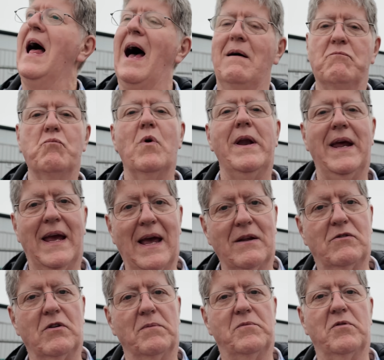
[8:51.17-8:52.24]
And when it
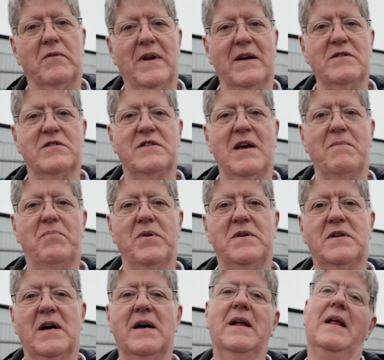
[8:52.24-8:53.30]
gets up to a nice
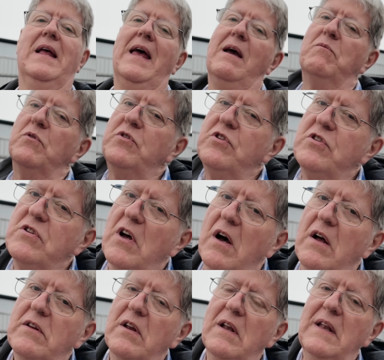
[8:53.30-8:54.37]
temperature, it will
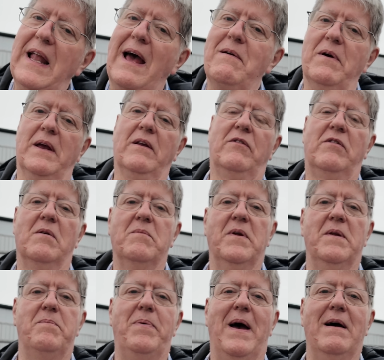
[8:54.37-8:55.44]
start allowing some
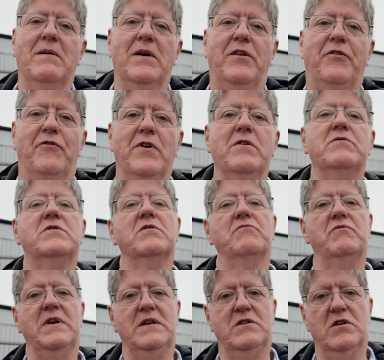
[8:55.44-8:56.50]
of the power through to
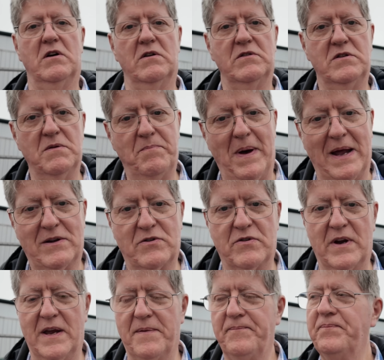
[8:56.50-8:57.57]
recharge your
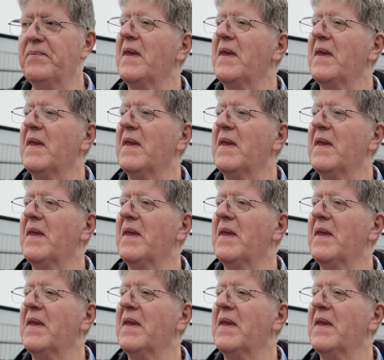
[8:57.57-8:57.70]
battery.